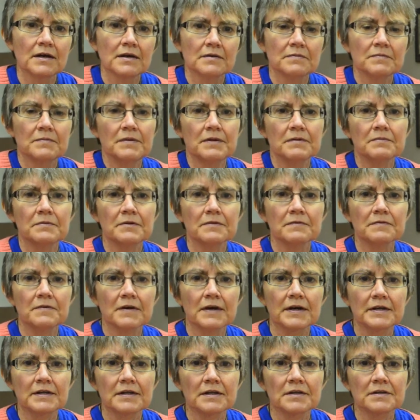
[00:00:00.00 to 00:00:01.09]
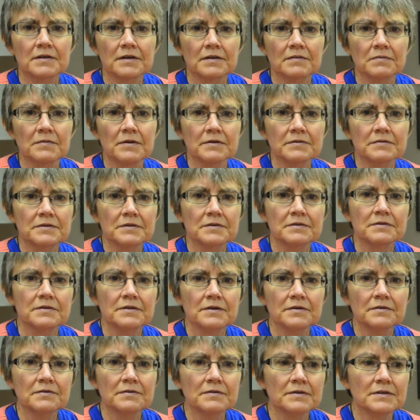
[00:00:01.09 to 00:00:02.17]
a bit more violent than most
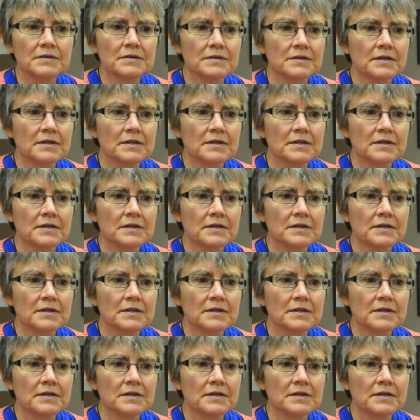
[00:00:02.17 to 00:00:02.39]
children's